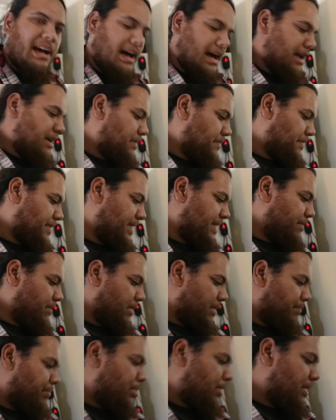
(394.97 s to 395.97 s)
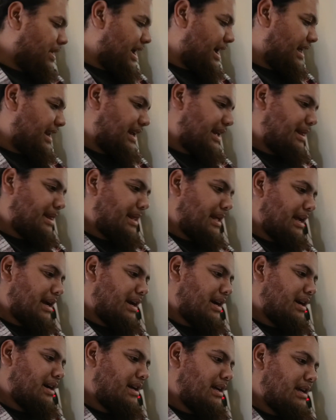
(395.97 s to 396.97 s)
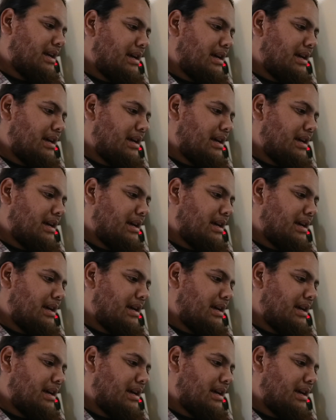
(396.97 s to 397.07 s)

I don't really want to put anything